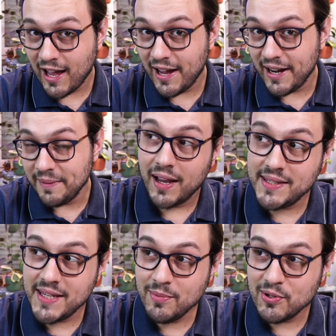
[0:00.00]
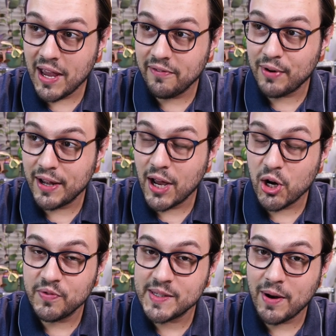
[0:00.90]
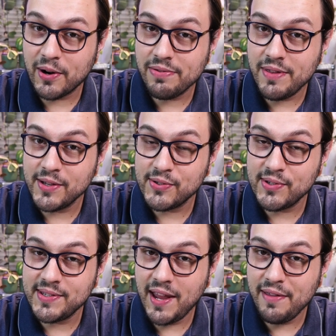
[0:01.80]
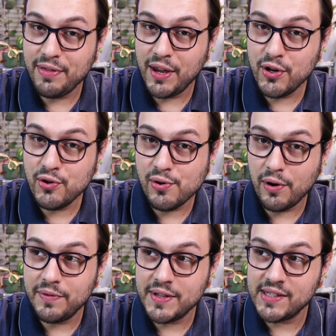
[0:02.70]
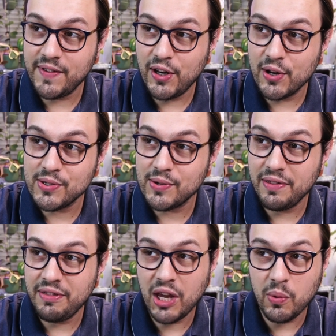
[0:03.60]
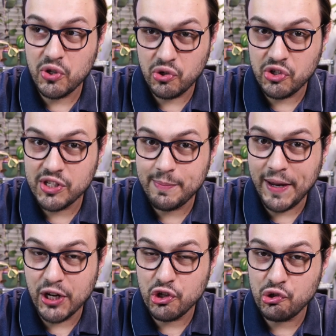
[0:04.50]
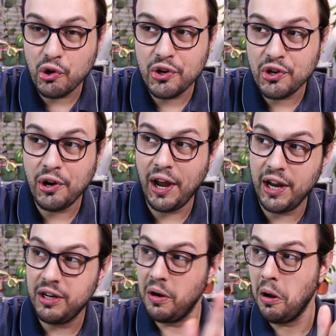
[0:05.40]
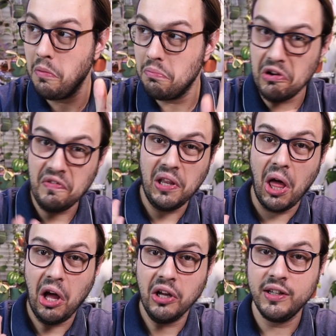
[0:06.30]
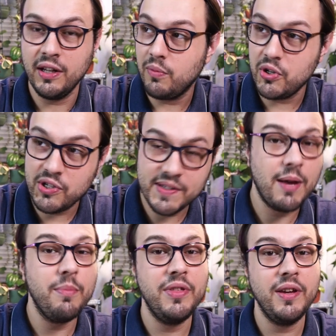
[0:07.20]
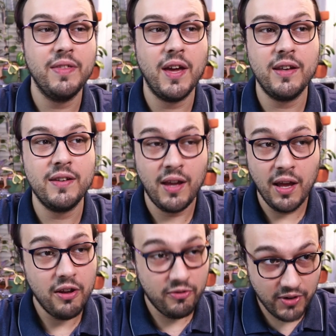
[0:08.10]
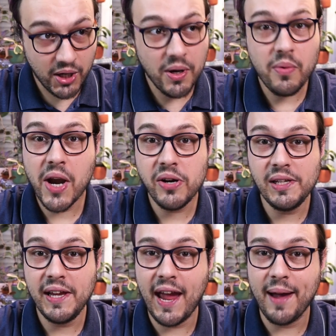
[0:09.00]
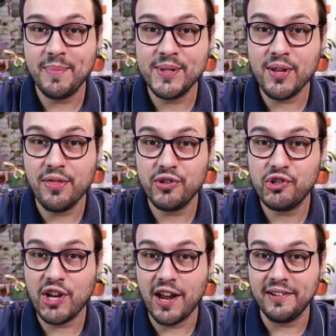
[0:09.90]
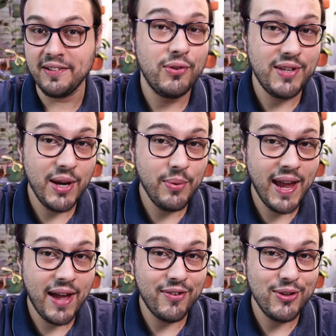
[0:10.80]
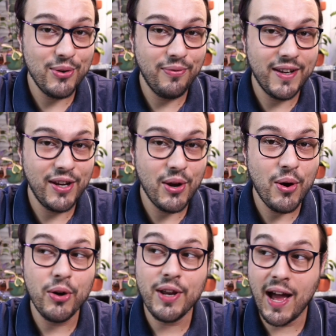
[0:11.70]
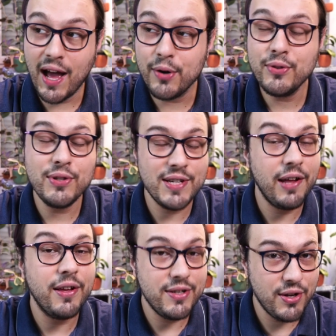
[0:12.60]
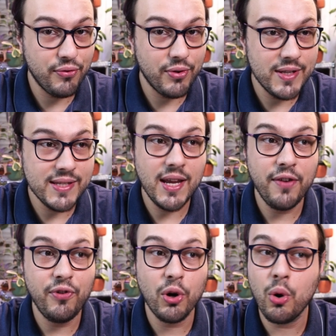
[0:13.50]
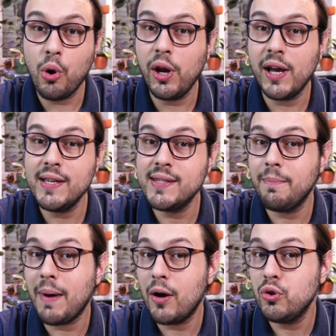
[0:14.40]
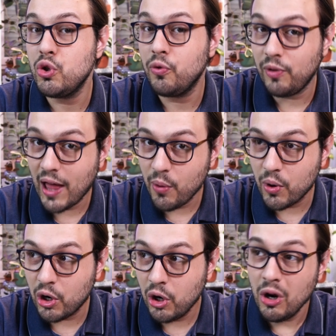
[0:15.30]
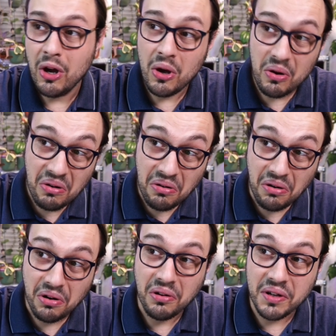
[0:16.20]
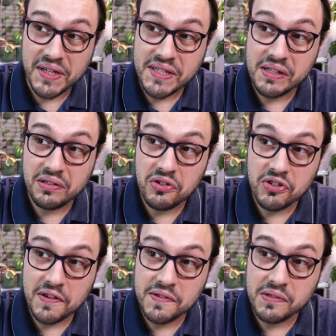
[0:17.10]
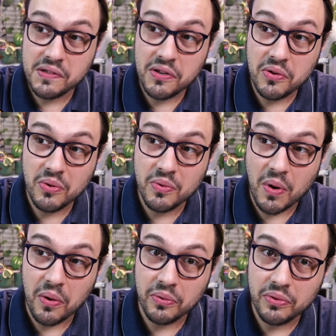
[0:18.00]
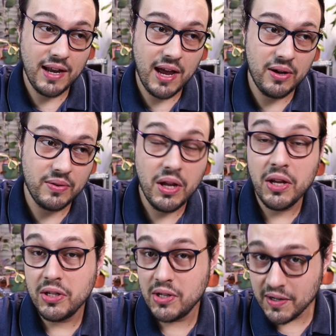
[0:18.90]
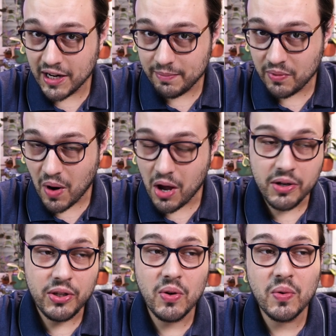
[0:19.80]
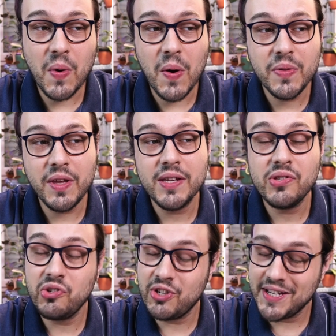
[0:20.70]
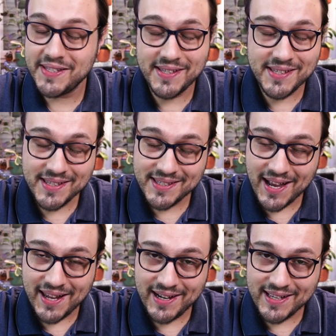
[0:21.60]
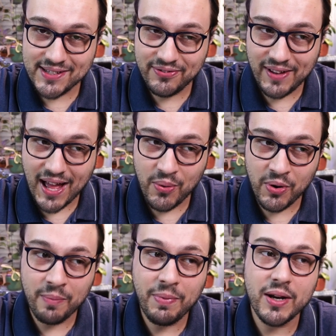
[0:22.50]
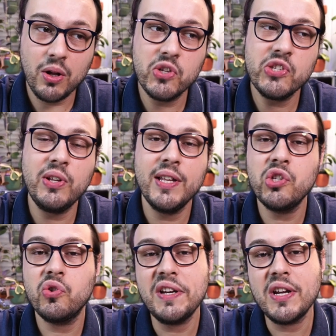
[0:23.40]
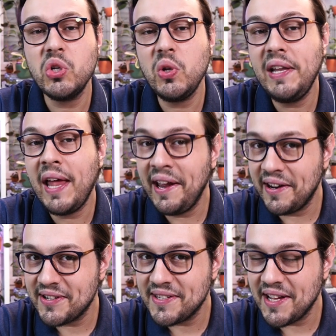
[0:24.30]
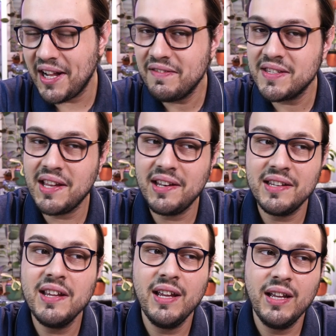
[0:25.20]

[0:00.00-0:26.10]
Hi, I seem to have run out of smart things to say in the intro of this video, so I think we should just make it shorter and move along, which is something that very rarely happens on this channel. Today we have a new video on how to tell a difference if your Hoya is about to flower or is it just a new growth. Now, don't get me wrong, new growth is just as exciting as a flower, but also let's try not to lie ourselves and